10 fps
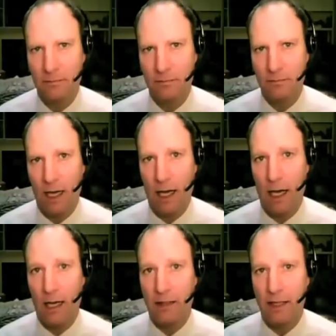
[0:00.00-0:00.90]

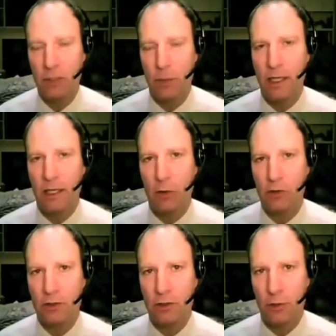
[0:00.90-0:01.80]
I think as we get
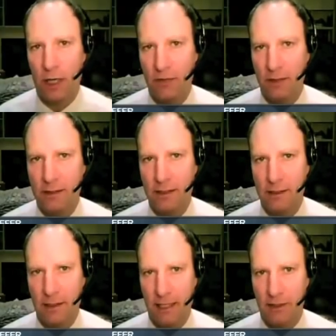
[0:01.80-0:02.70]
closer to driving
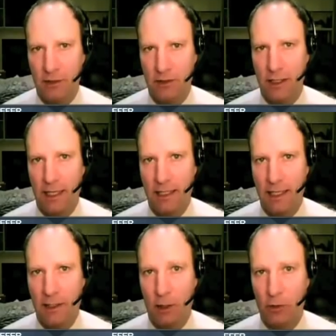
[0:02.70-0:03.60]
season, yes, you'll see that
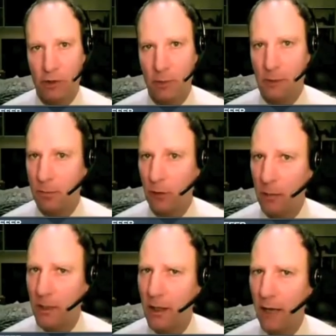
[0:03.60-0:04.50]
get closer, but
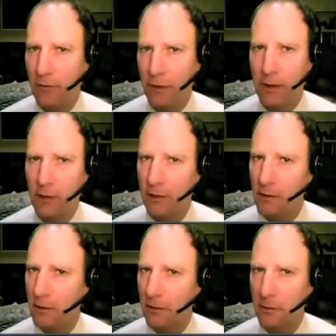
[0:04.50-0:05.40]
probably not for
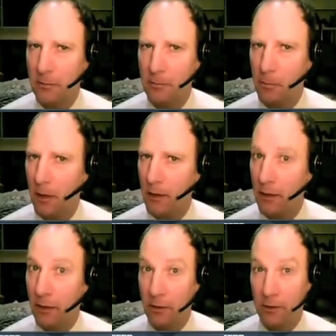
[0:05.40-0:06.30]
another month
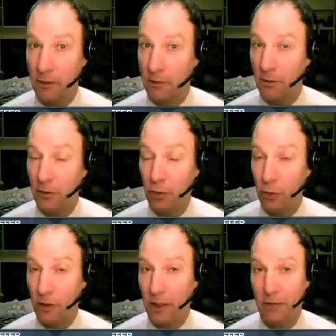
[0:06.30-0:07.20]
or two
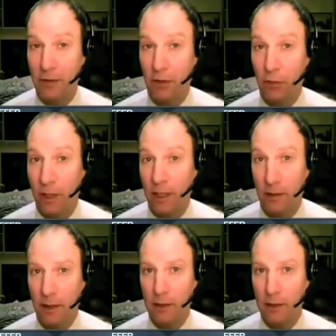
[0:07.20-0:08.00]
or even three.